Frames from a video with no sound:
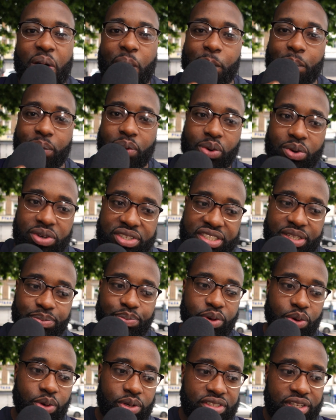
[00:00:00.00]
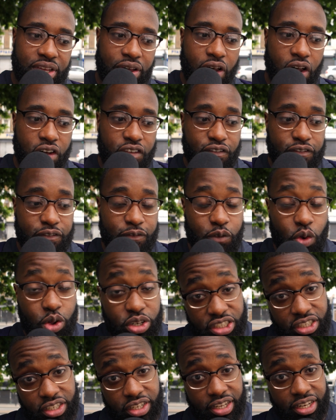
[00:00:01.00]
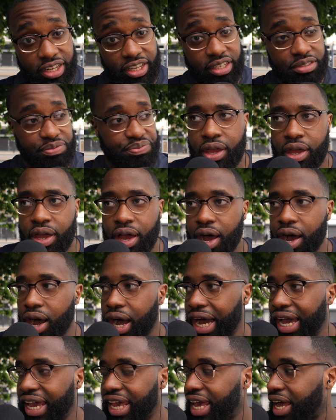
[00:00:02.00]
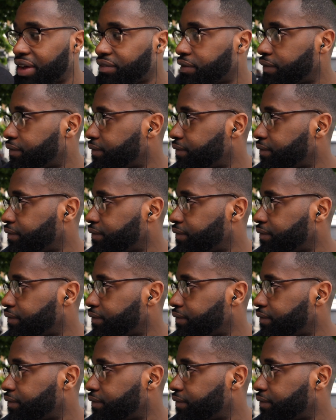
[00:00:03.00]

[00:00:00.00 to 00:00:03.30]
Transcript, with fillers: now I'm pausing because unfortunately, I have a